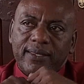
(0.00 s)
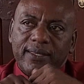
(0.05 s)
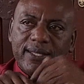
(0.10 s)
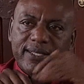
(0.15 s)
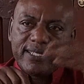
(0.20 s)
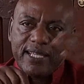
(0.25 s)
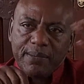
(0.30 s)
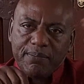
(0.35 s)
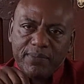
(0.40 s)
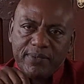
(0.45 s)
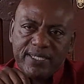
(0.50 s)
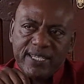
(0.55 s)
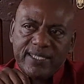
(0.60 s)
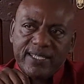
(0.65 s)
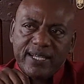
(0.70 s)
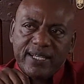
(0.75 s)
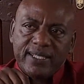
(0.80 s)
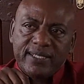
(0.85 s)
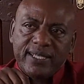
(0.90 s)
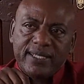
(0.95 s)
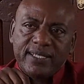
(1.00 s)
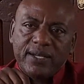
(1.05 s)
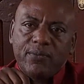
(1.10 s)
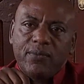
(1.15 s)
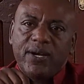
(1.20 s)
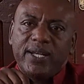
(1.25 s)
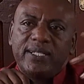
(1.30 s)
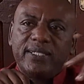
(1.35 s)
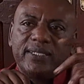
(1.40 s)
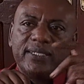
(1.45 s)
There is a
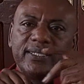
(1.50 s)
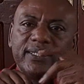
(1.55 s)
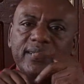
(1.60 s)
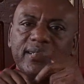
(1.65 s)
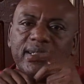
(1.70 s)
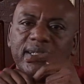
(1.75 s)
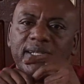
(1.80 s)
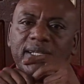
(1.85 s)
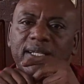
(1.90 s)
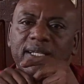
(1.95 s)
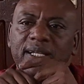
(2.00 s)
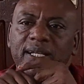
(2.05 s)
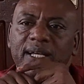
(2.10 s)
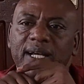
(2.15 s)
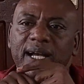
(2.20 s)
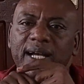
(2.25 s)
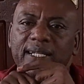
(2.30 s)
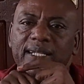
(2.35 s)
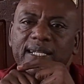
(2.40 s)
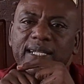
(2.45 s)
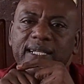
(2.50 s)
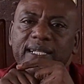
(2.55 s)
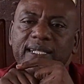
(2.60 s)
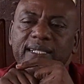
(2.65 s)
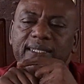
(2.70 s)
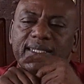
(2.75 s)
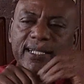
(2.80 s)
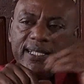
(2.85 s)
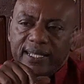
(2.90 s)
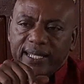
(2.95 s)
one, and
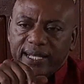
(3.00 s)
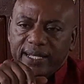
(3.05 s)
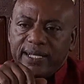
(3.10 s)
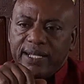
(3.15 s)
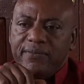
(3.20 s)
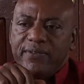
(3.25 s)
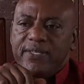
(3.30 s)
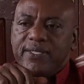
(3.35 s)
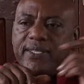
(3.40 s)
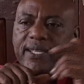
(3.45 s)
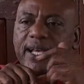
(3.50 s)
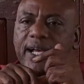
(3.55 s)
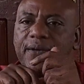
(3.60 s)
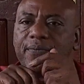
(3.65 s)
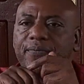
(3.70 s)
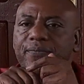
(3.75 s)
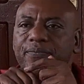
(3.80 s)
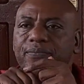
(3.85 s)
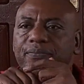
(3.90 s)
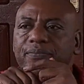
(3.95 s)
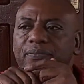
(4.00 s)
uh, still the grave is there.